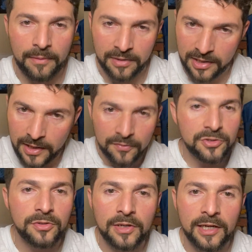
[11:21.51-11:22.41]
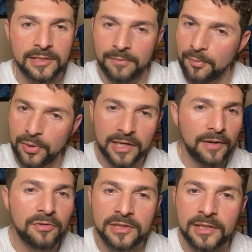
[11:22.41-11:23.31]
I'm going to give it to you guys. I'm going to break
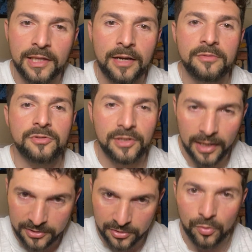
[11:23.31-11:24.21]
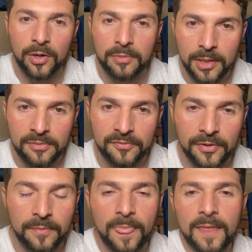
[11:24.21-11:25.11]
everything down so you guys know where I'm coming from.